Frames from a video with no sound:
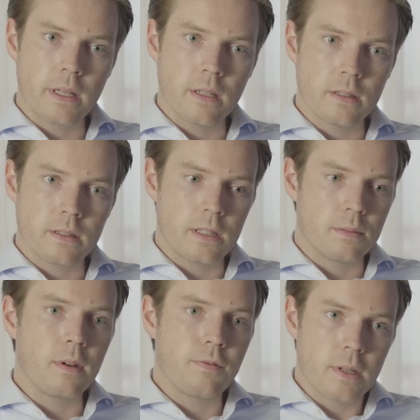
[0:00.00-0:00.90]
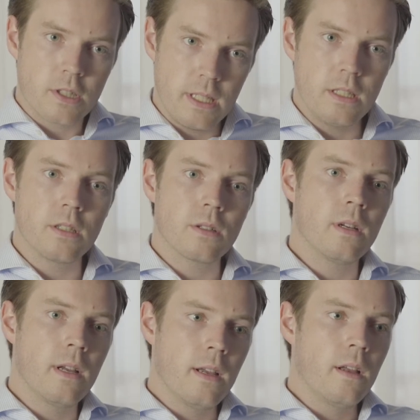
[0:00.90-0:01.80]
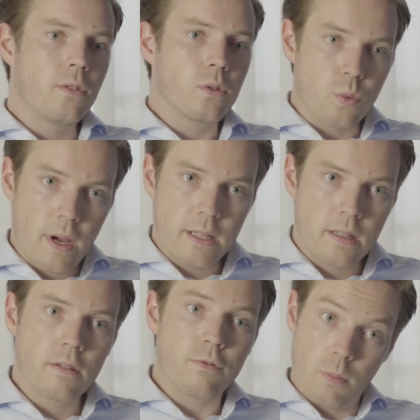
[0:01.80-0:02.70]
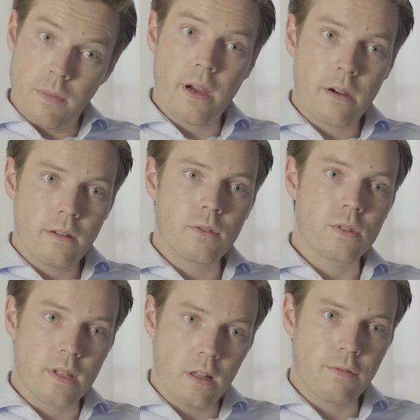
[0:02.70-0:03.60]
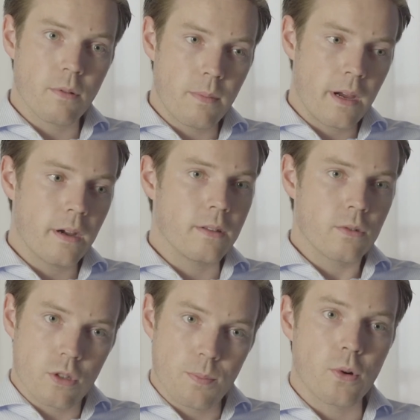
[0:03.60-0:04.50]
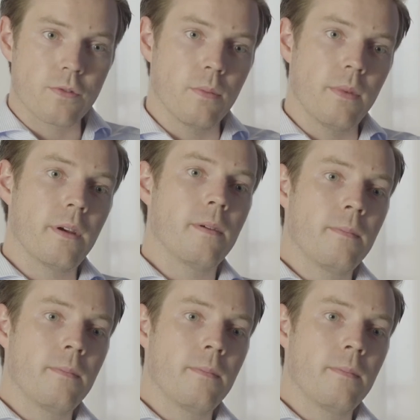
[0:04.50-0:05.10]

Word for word: because it's much easier to trade from there, to sell from there and to support from there.